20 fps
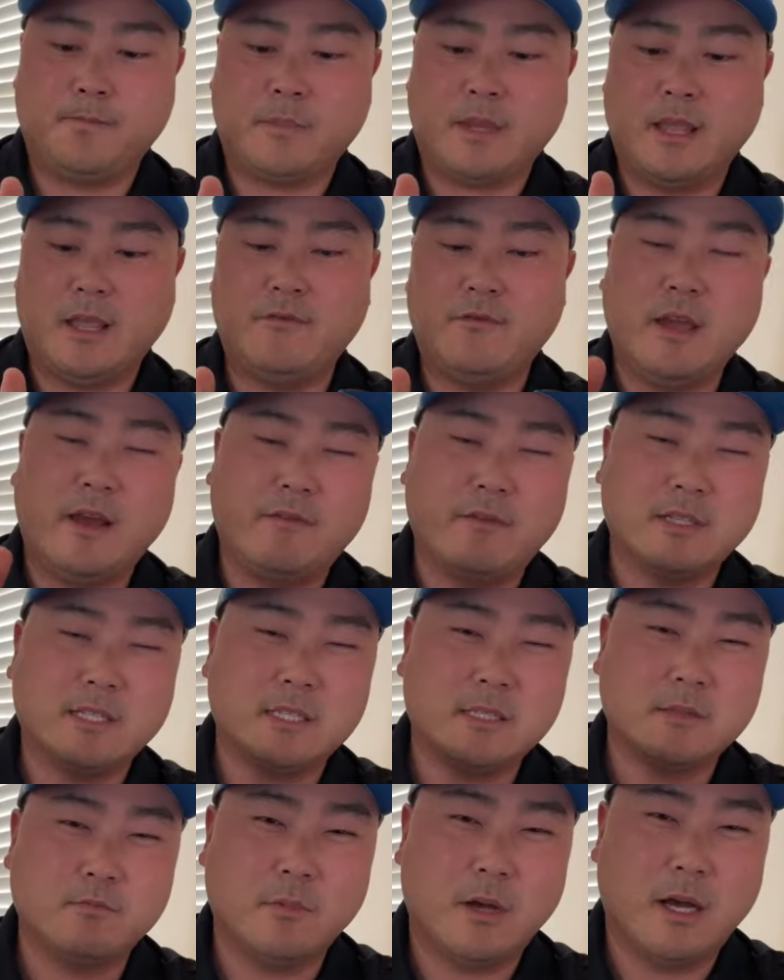If you have a
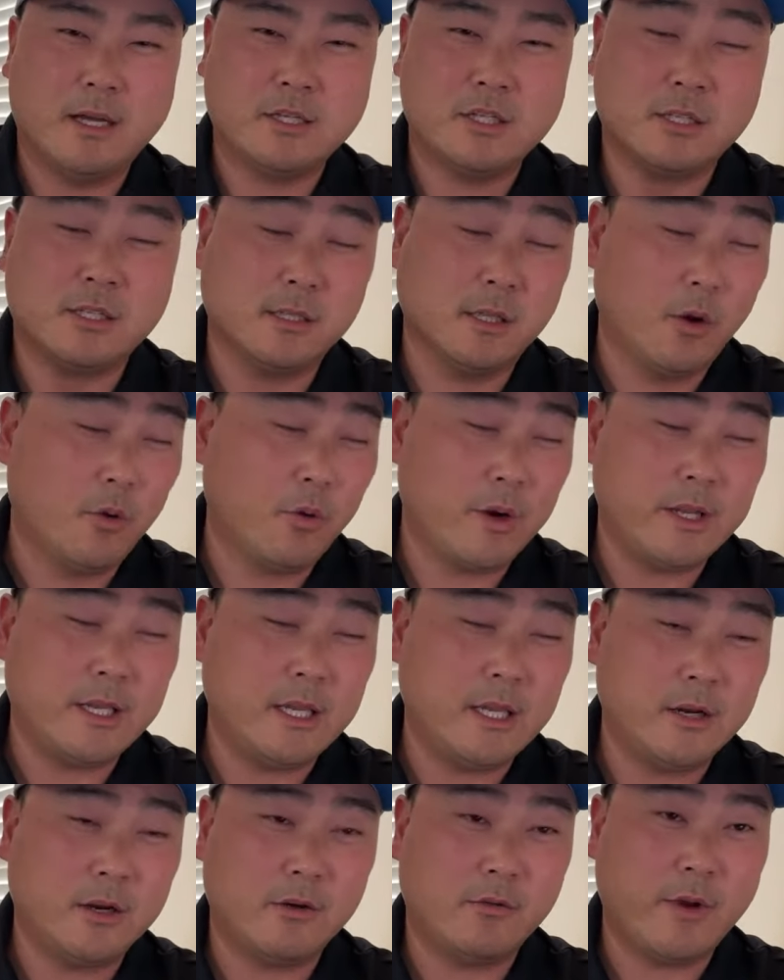slower
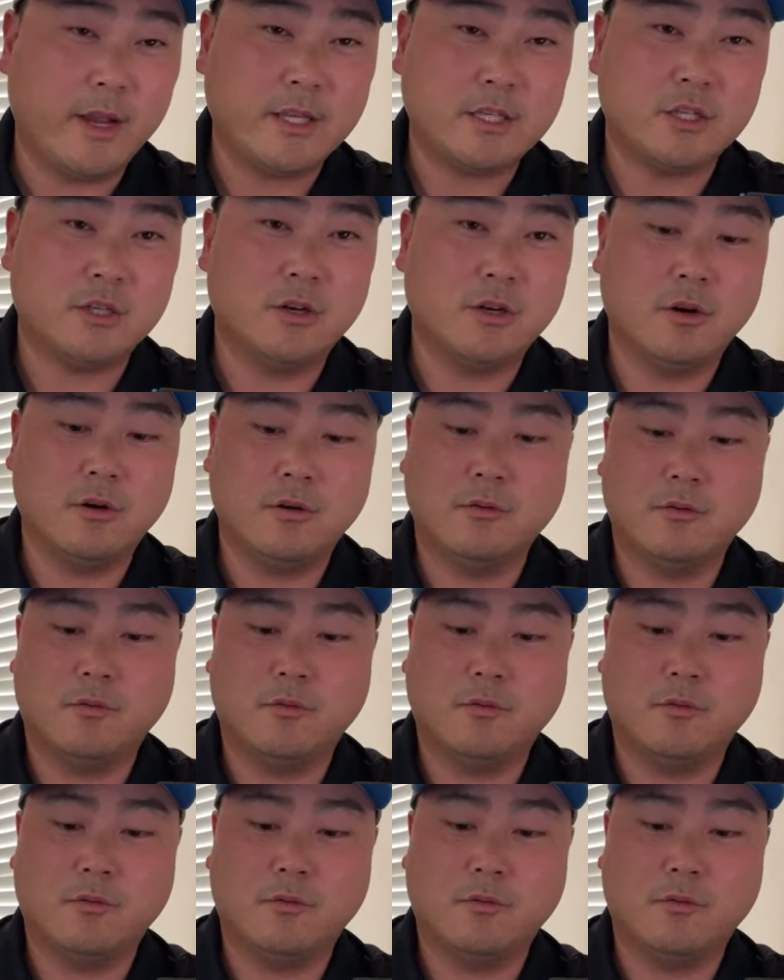gear ratio